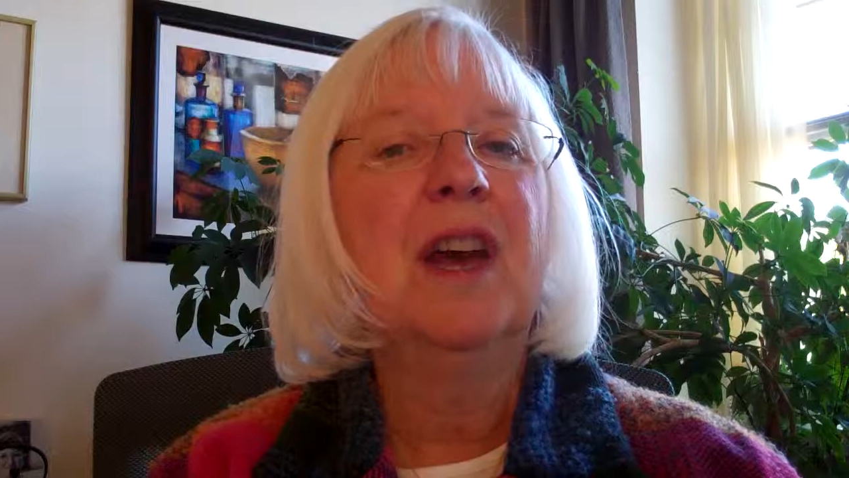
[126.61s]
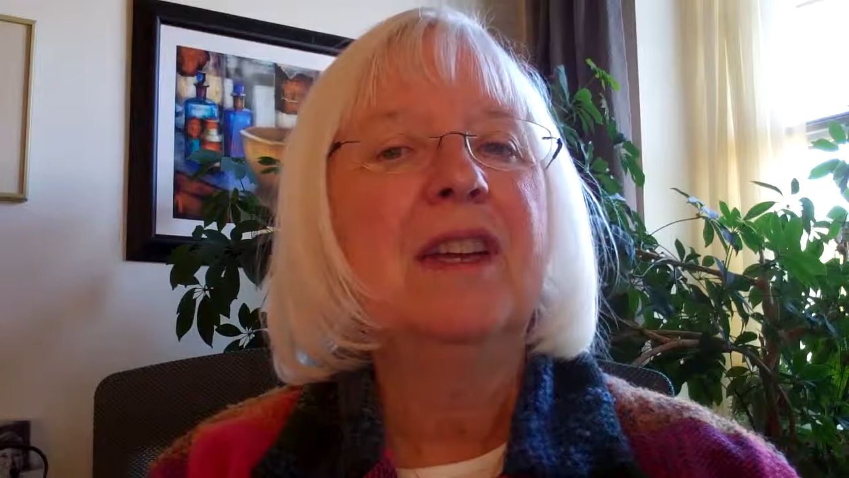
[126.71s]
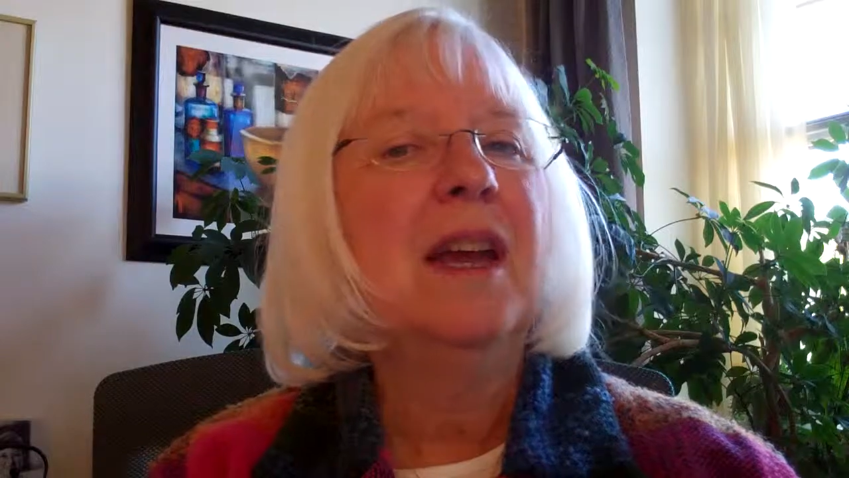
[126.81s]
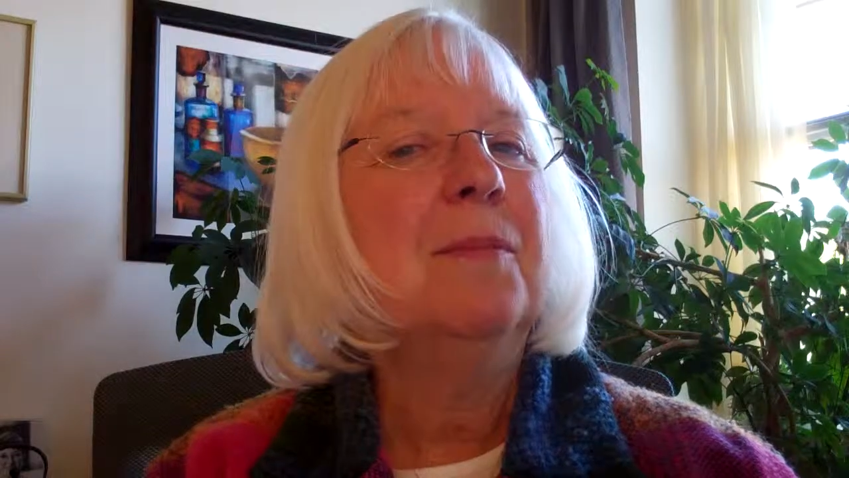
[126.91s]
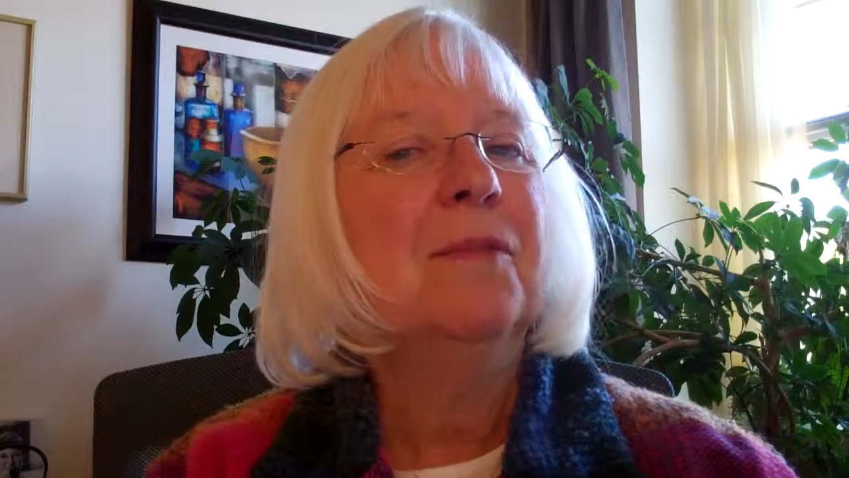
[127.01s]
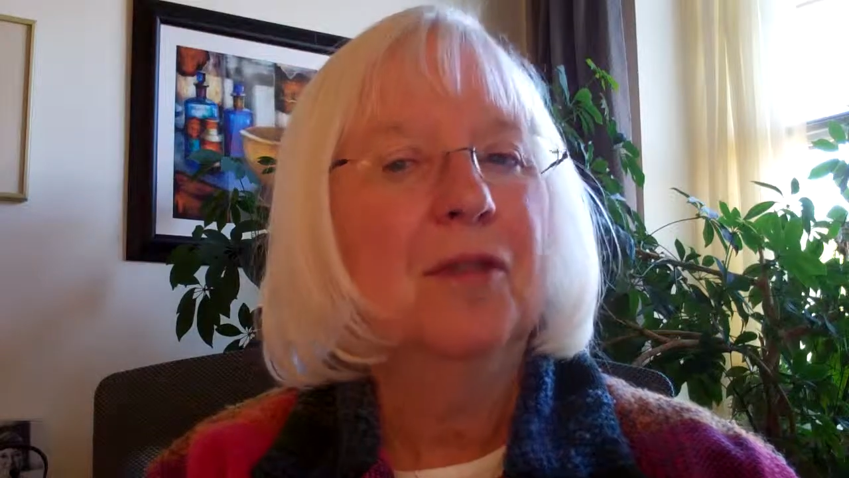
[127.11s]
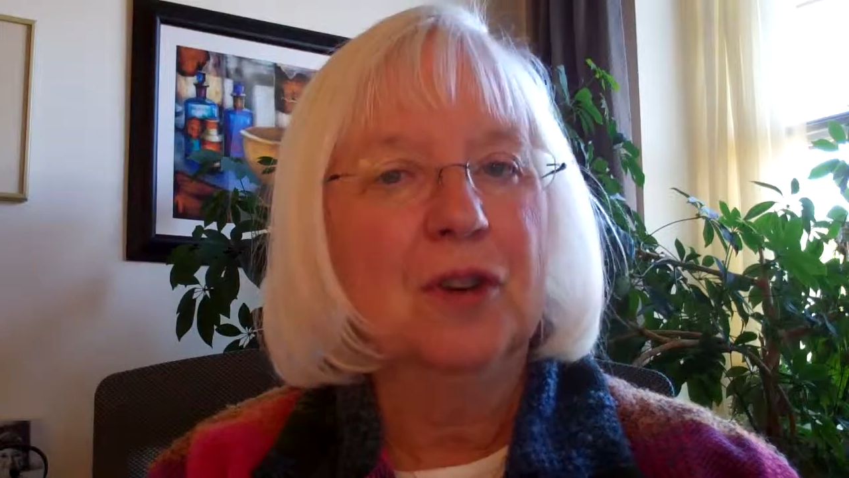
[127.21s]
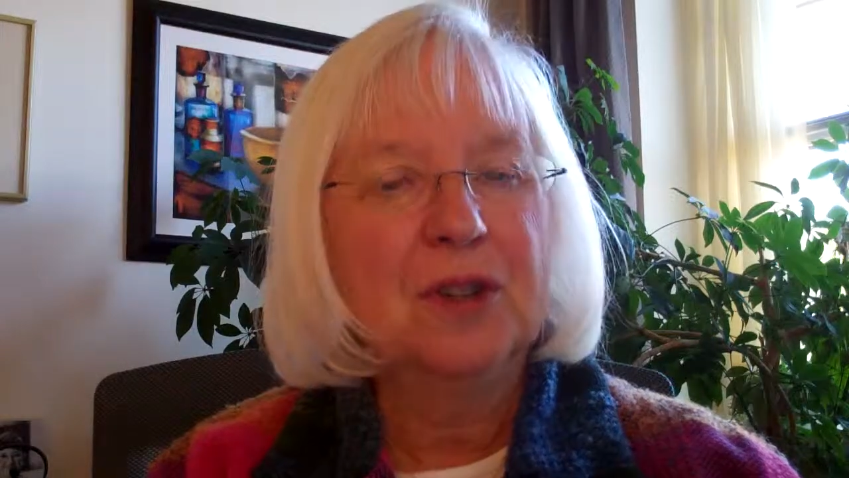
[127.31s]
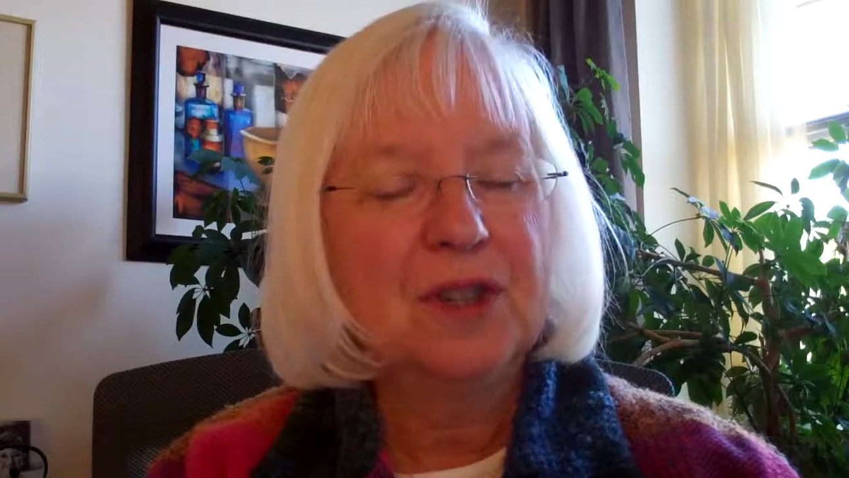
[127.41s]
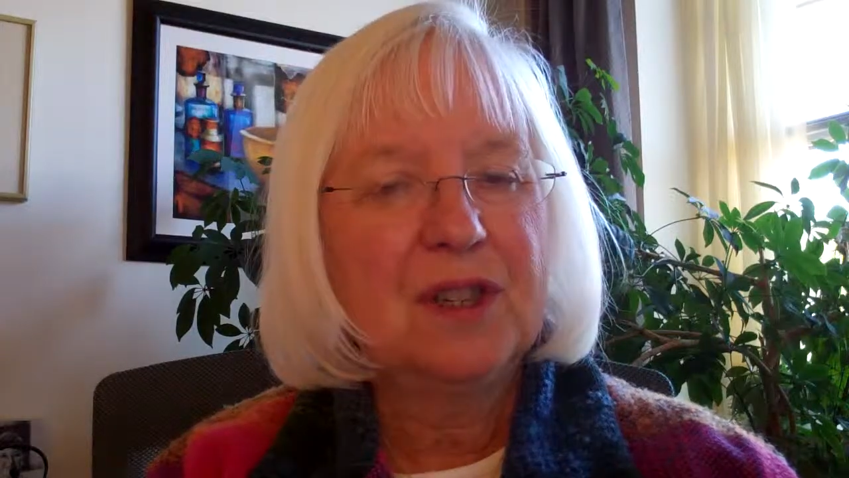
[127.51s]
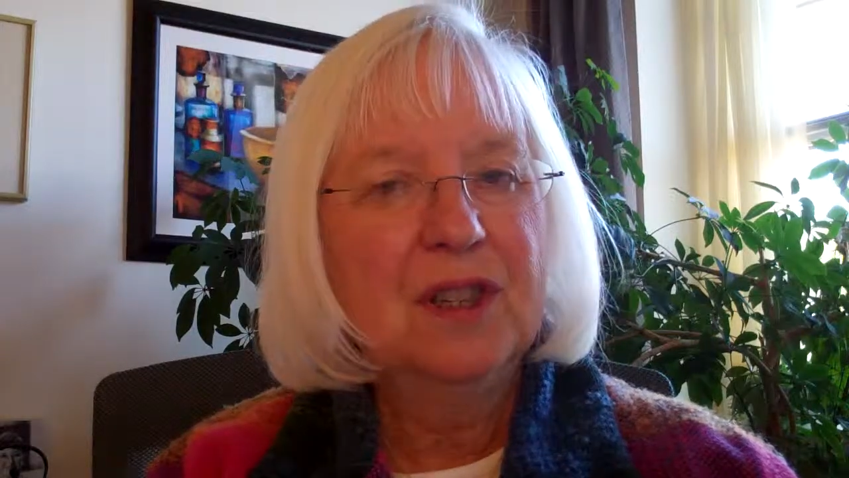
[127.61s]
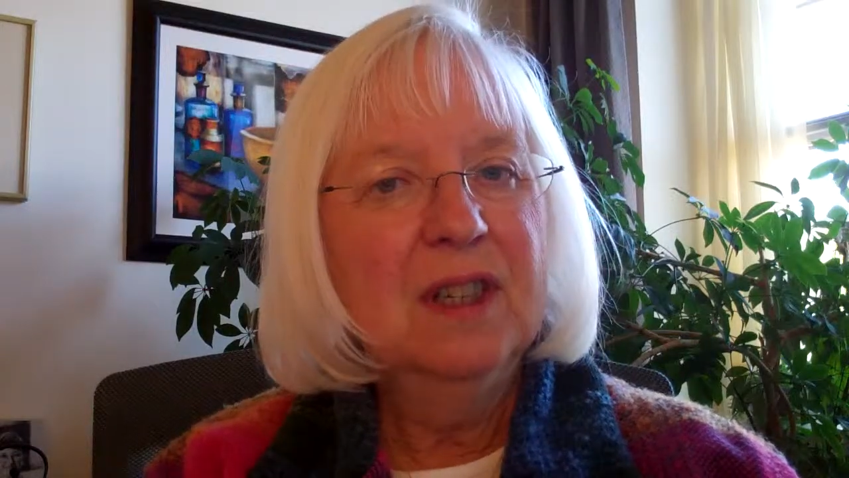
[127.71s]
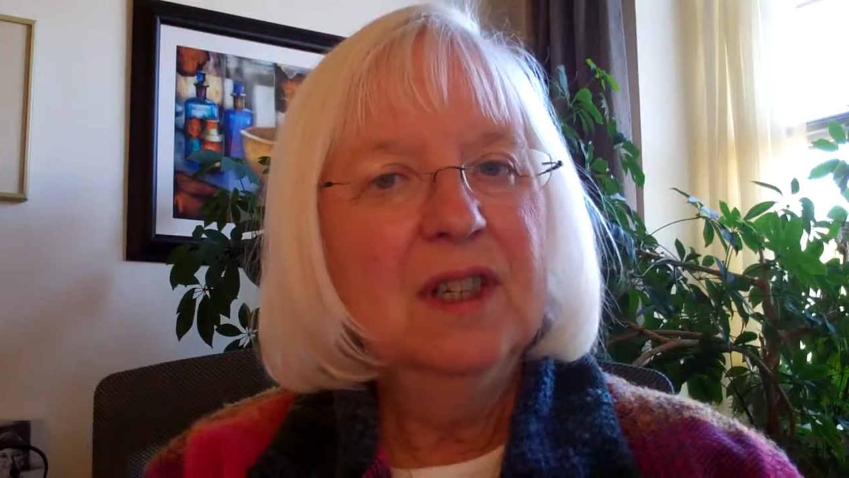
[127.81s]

That came first,